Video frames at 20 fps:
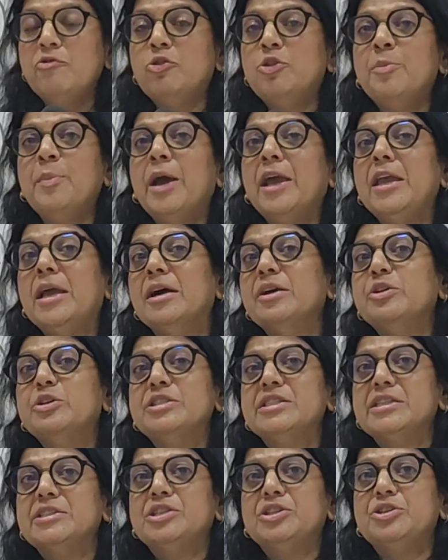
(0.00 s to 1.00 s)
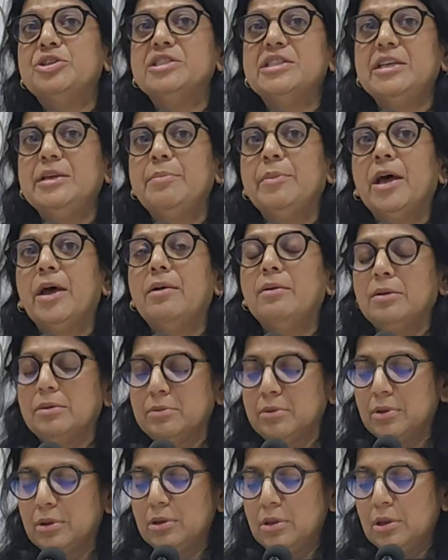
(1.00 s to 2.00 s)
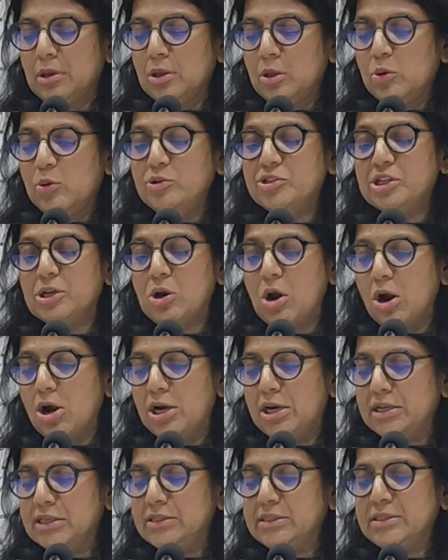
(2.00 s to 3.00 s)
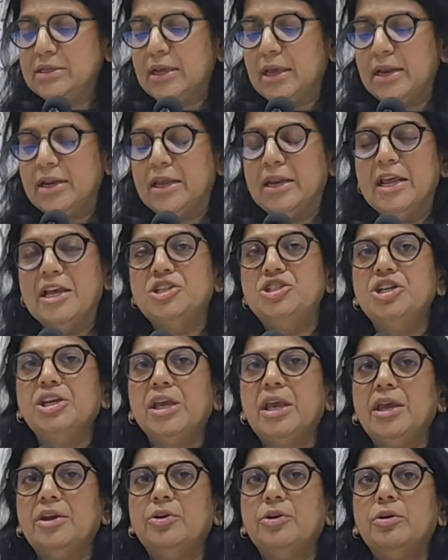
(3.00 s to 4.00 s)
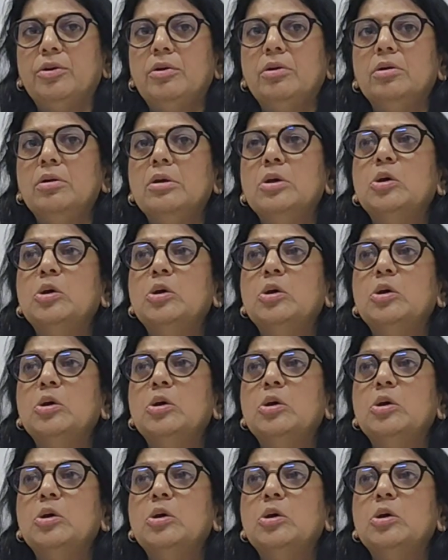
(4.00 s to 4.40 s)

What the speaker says: For my younger sister, Seema, who's an artist and an educator,